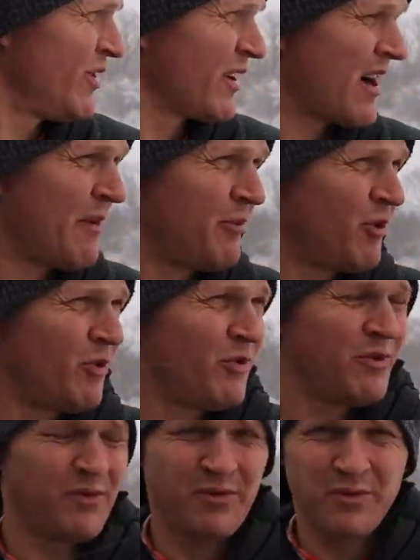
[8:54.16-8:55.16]
a couple
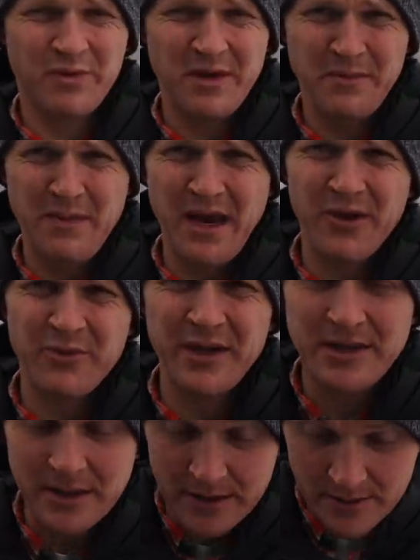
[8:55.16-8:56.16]
main
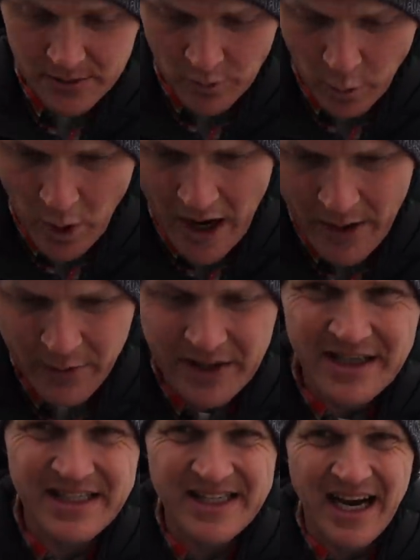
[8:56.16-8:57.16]
reasons why we
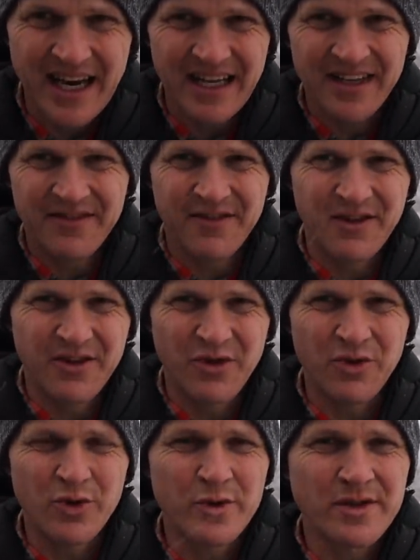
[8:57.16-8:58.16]
decided to
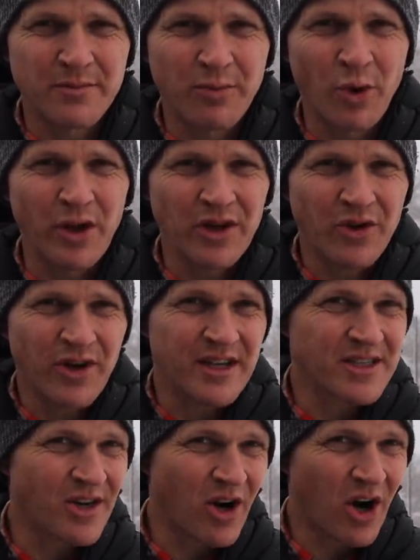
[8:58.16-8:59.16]
use a boiler
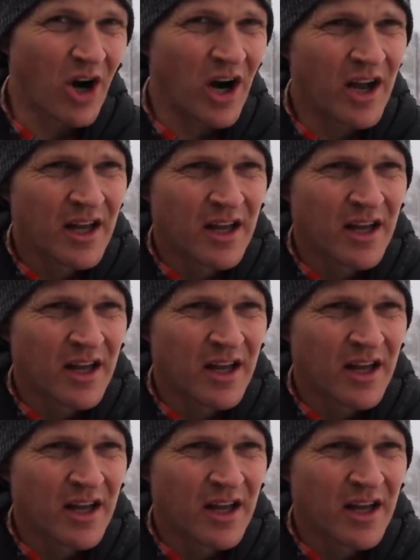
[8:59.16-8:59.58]
as our